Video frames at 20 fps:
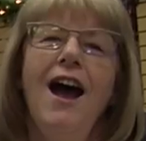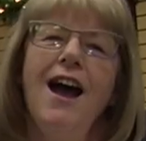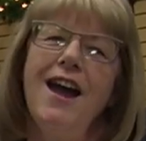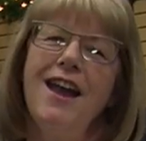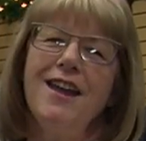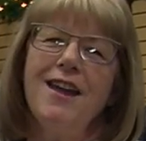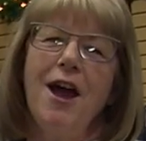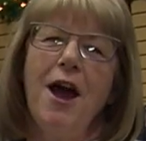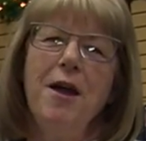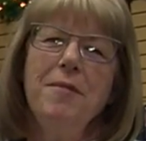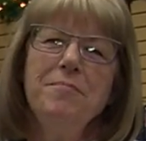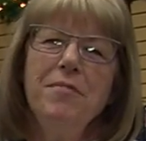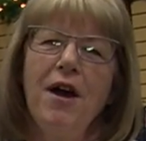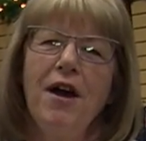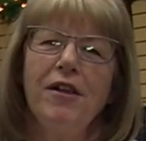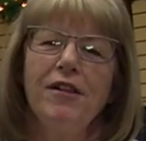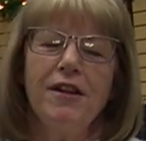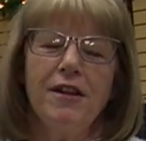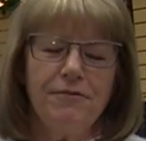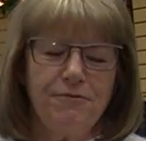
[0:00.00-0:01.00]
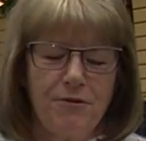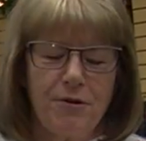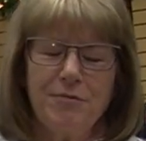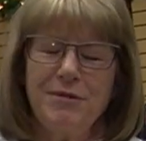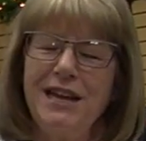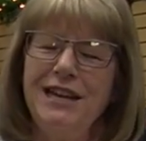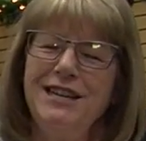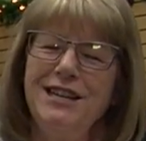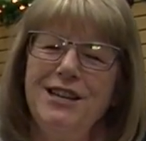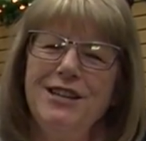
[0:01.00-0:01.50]
Hi, I'm Paula
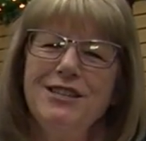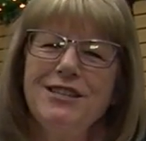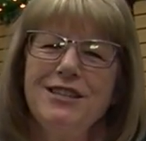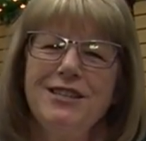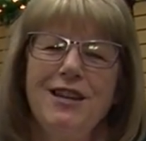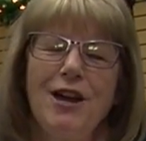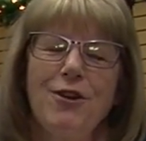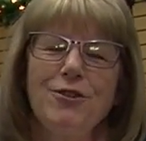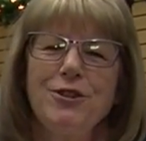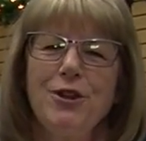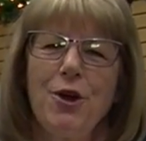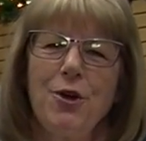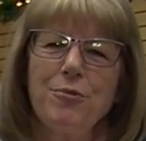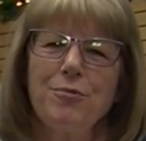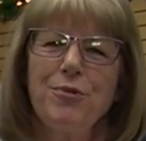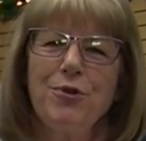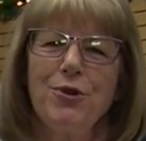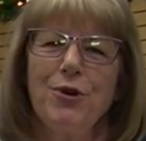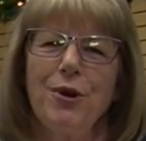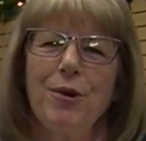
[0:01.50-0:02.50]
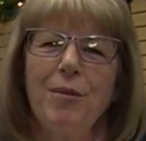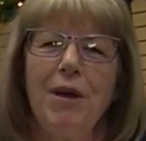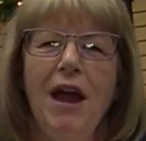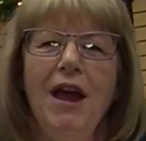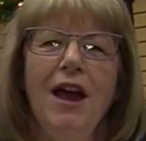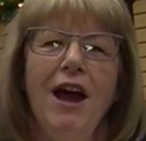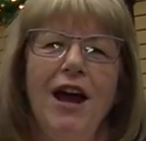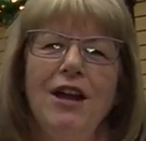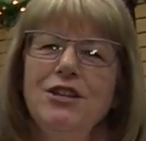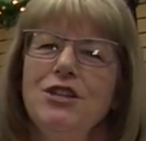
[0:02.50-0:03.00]
from Nadine's in downtown Perham.
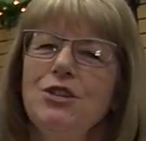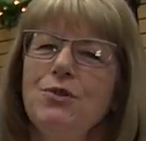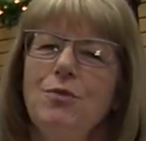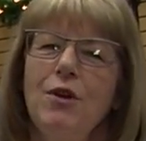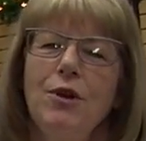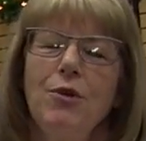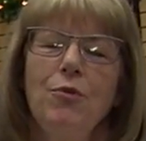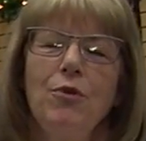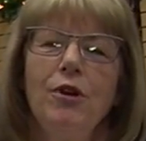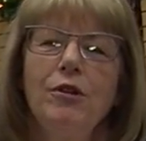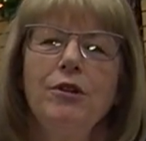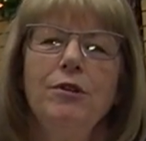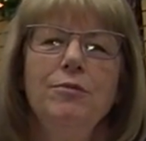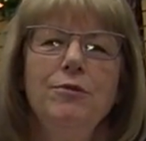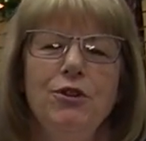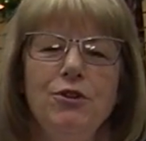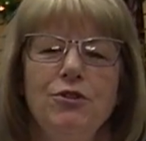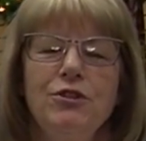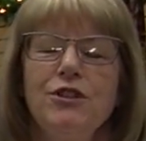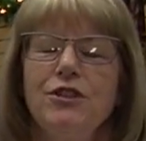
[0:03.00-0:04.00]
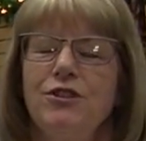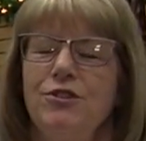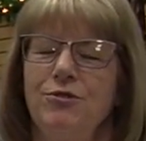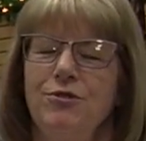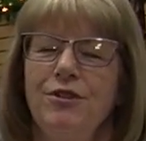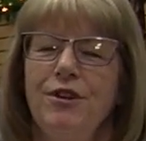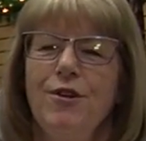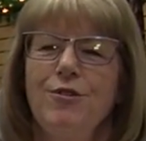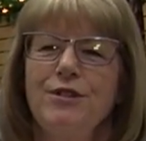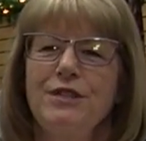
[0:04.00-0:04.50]
I just want to welcome you to
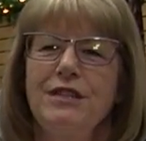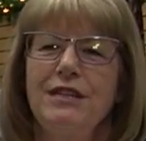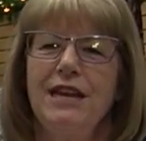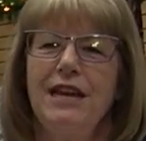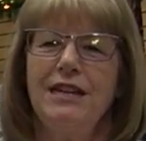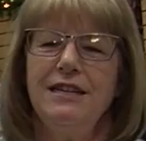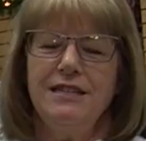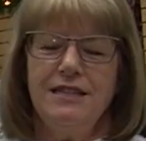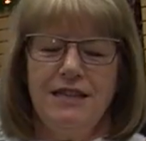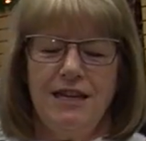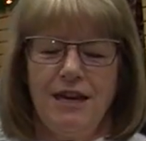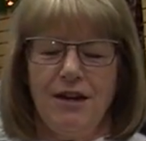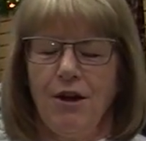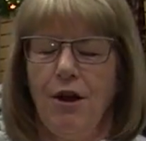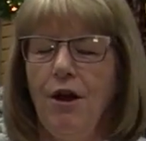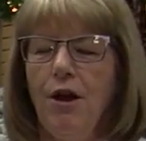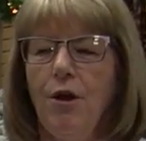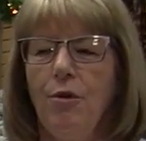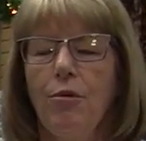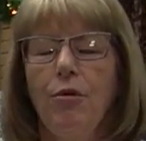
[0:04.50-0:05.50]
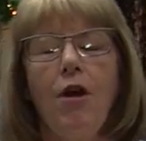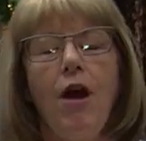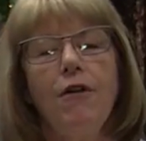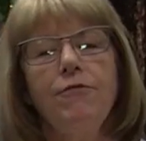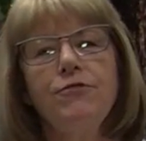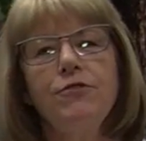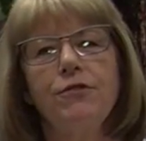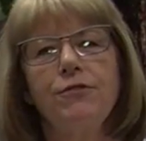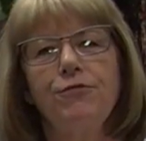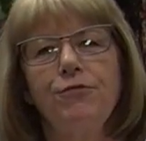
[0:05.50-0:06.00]
2019. We're
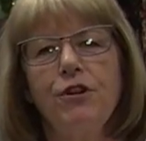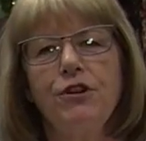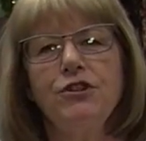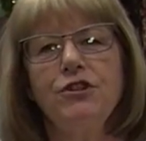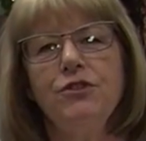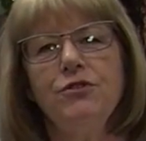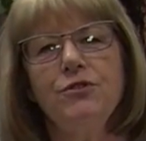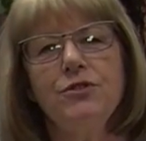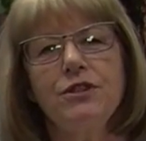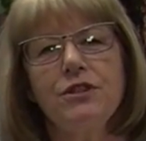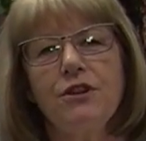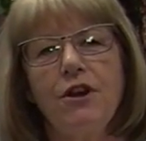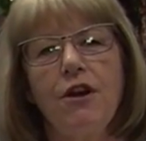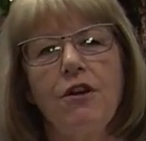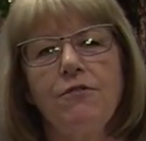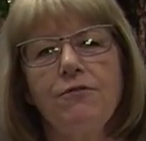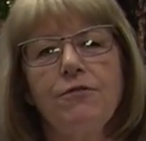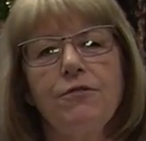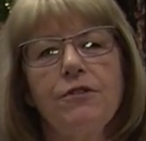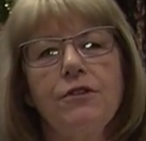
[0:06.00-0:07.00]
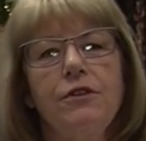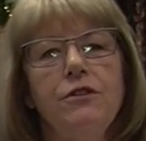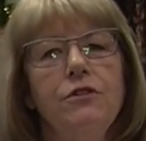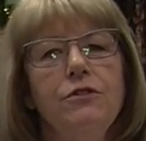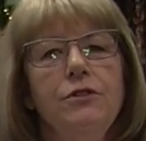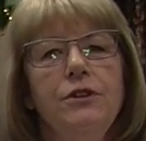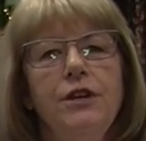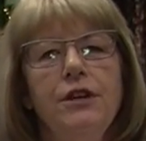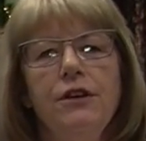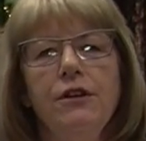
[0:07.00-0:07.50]
off to a fresh new start for the
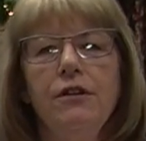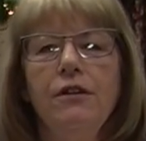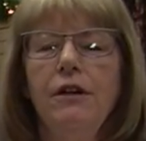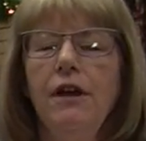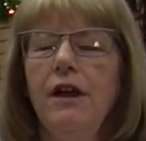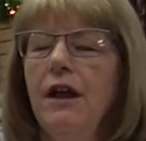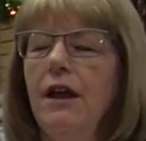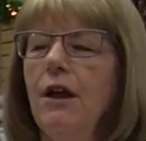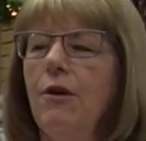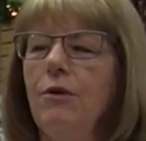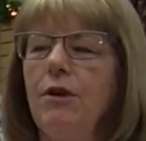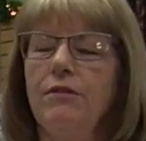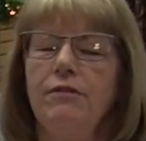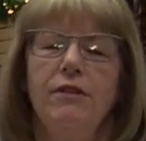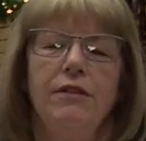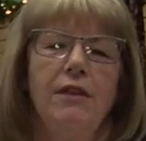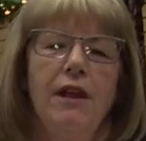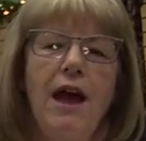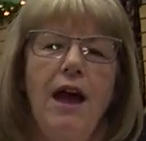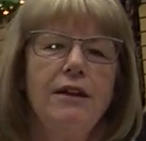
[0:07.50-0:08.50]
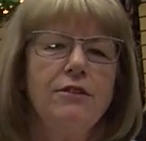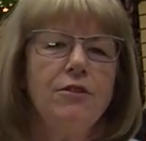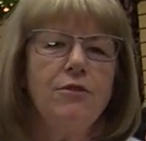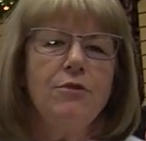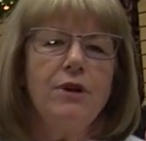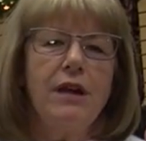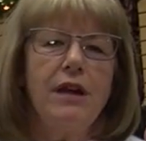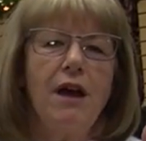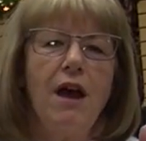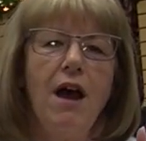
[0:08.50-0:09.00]
new year. We have a lot
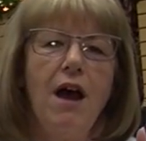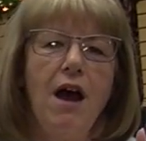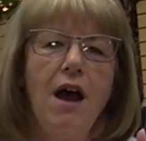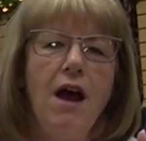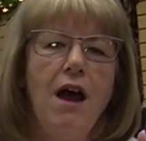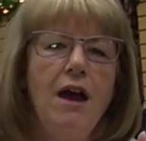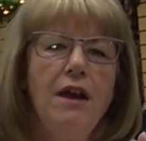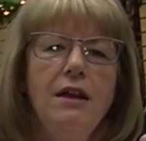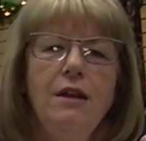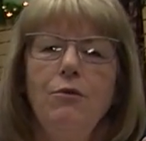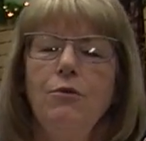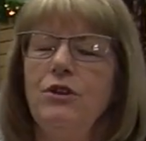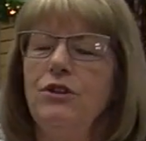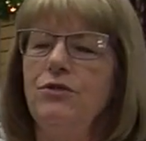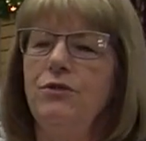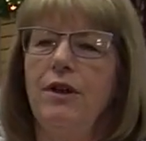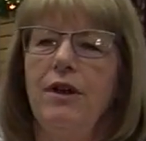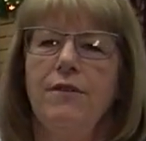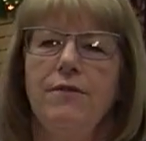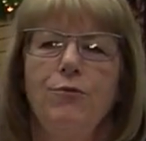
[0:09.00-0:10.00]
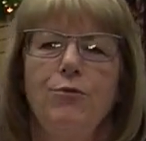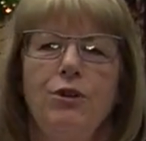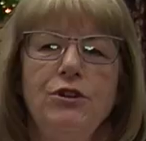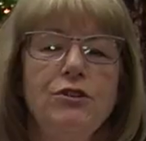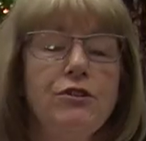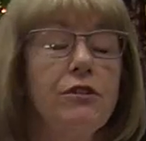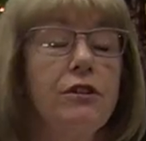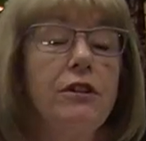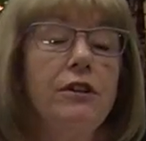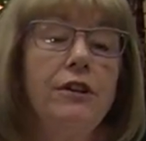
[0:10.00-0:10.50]
going on. We do have
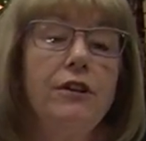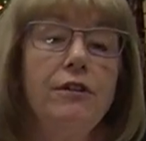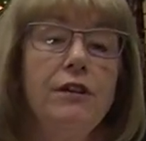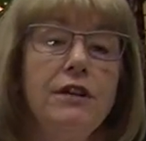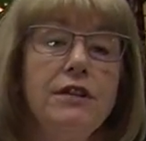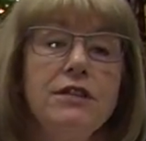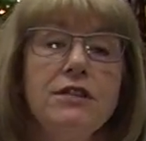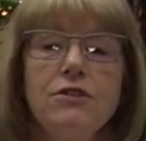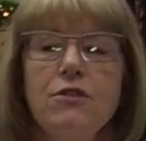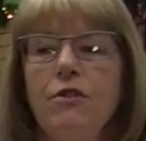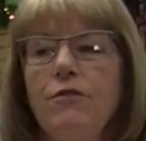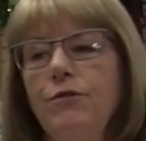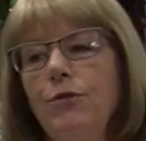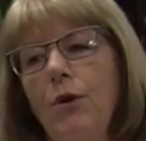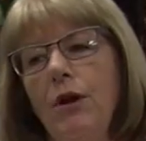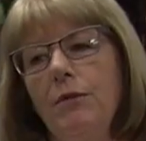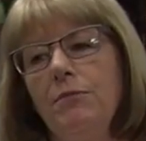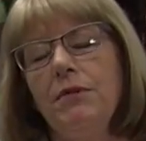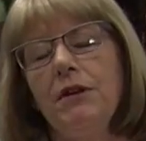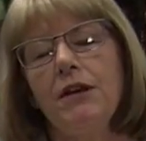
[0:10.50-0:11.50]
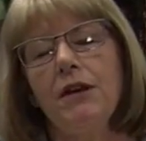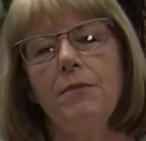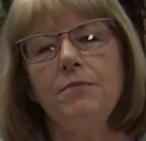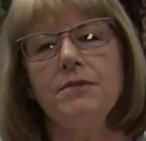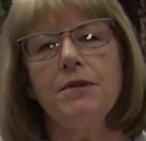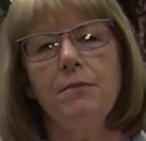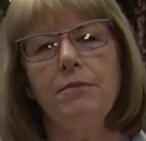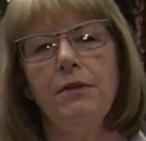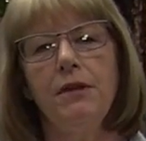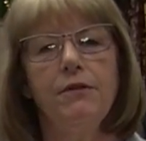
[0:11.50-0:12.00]
winter clearance, so if you want to pick up
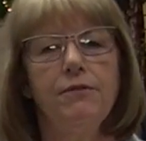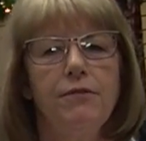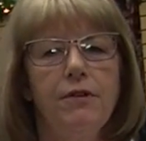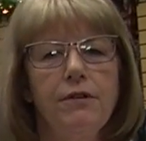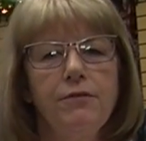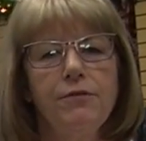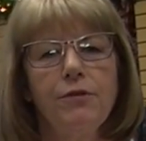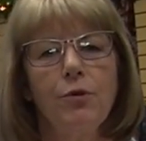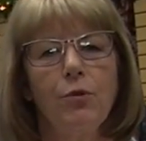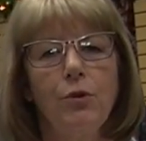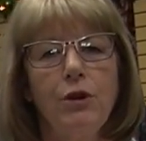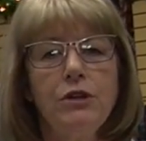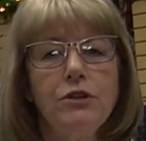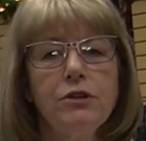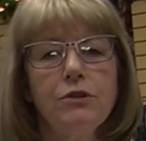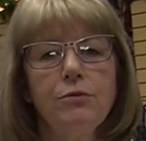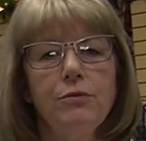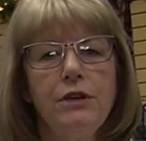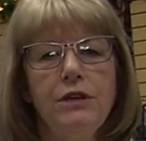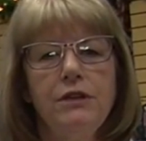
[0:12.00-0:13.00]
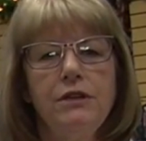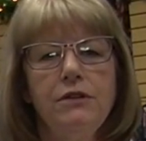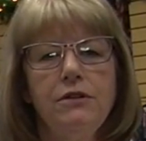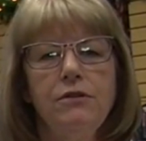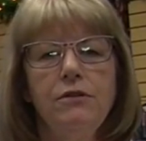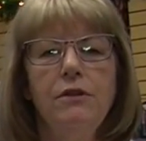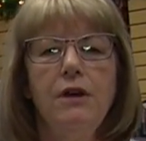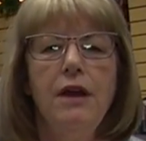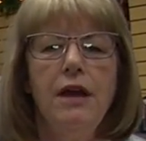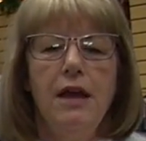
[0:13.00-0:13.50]
something fun for winter, we
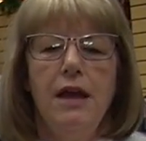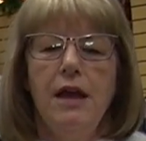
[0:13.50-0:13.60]
do.